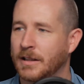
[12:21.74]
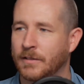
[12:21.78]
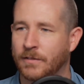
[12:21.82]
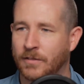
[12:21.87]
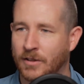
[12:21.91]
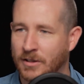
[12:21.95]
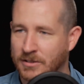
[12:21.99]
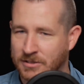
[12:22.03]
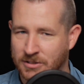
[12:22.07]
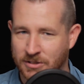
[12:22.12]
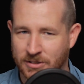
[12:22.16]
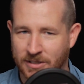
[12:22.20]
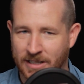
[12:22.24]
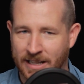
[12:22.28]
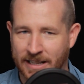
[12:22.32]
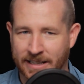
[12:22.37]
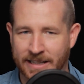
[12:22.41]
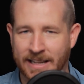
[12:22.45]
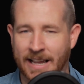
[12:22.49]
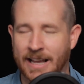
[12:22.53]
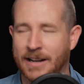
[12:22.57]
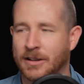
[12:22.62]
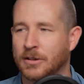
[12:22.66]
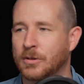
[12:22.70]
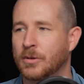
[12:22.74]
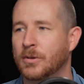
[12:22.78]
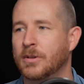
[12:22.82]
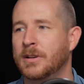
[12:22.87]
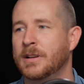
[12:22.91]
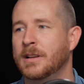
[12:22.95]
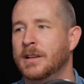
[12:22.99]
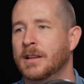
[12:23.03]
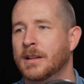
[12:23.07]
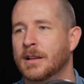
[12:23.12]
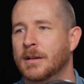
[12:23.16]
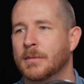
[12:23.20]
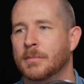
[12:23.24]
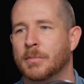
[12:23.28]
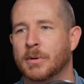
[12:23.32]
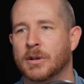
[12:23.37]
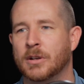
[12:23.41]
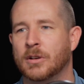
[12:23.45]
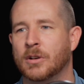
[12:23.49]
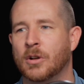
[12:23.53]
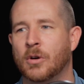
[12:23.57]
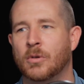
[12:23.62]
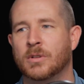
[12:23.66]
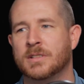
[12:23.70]
It falls into that category, but
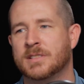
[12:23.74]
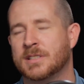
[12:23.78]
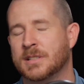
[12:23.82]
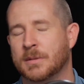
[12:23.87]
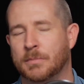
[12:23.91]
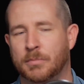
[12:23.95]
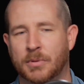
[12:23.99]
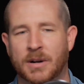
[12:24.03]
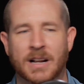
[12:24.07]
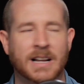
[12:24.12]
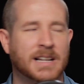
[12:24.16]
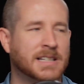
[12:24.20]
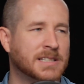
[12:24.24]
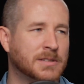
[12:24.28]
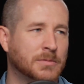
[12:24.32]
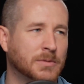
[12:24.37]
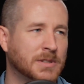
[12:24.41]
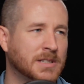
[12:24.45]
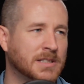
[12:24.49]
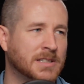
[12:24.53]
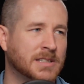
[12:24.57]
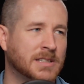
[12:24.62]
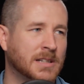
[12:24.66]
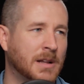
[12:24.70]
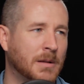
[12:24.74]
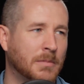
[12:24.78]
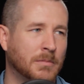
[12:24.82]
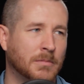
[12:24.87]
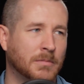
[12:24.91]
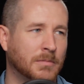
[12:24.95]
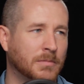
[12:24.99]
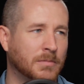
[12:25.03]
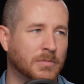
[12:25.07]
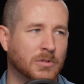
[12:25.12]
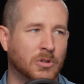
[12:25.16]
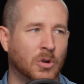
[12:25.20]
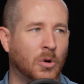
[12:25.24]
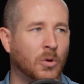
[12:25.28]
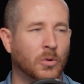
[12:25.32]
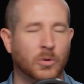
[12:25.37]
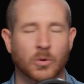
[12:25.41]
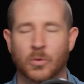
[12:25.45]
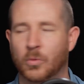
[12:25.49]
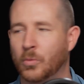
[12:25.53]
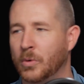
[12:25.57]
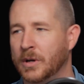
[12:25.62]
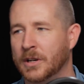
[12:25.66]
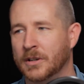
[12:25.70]
no one's surprised when some
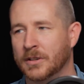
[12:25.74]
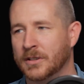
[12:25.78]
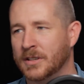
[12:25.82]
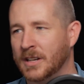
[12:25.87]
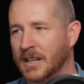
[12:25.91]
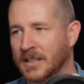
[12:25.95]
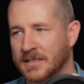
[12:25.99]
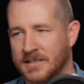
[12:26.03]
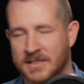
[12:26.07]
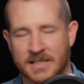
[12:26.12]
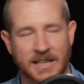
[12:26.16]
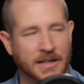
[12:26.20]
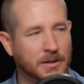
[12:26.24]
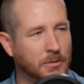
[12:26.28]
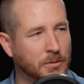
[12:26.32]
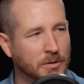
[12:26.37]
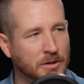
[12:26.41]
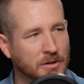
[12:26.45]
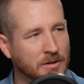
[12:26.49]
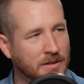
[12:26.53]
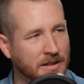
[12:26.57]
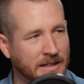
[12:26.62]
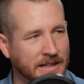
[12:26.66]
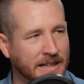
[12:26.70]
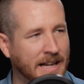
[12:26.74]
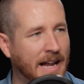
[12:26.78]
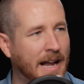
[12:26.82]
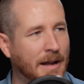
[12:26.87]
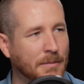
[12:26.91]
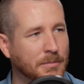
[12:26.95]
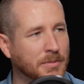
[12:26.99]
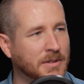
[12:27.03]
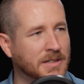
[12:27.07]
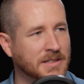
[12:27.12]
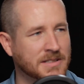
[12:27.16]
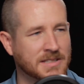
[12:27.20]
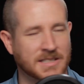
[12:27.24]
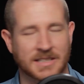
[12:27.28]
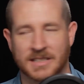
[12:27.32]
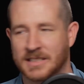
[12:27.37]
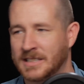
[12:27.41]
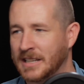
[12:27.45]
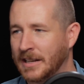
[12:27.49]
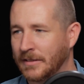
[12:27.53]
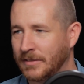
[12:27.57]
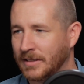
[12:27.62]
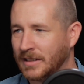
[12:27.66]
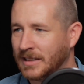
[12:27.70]
total weird non sequitur thing happens in a
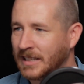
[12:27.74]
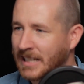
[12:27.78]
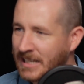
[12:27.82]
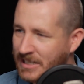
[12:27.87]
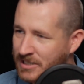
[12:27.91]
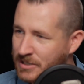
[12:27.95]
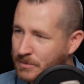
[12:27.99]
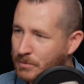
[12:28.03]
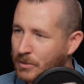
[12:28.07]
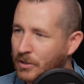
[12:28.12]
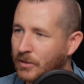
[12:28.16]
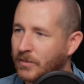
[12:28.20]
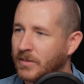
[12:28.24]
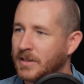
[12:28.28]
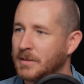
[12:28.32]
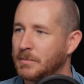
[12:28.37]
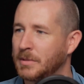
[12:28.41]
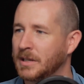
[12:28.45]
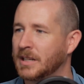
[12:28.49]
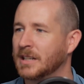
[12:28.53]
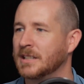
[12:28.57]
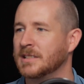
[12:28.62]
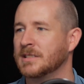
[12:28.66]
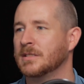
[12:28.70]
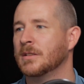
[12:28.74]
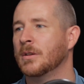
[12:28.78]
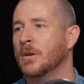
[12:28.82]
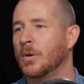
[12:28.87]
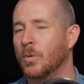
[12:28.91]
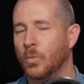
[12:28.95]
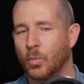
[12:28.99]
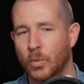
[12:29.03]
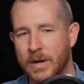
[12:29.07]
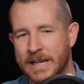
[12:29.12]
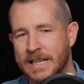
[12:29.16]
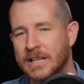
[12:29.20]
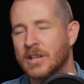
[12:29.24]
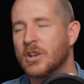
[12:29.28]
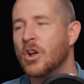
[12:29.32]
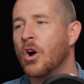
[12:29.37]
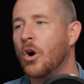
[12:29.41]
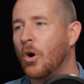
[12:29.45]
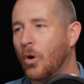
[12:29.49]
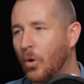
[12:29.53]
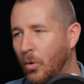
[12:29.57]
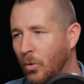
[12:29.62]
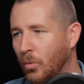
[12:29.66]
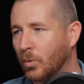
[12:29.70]
David Lynch movie because we
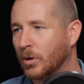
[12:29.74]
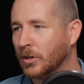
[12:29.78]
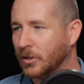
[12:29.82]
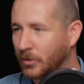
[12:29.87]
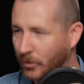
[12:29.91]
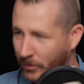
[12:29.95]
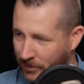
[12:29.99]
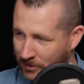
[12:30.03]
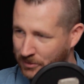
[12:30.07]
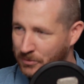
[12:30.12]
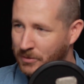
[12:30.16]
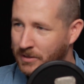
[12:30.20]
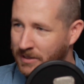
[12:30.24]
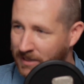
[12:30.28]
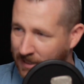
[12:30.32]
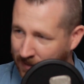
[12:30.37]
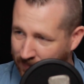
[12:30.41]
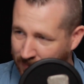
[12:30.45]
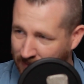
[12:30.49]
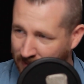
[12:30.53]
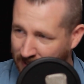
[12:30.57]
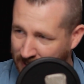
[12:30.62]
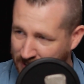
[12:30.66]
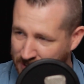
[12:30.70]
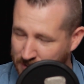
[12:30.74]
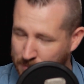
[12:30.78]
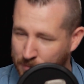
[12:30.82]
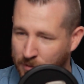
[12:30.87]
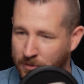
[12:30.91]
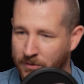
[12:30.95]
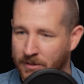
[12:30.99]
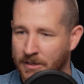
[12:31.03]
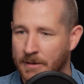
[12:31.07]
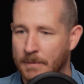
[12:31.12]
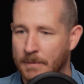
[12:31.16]
know we're going to a David Lynch movie.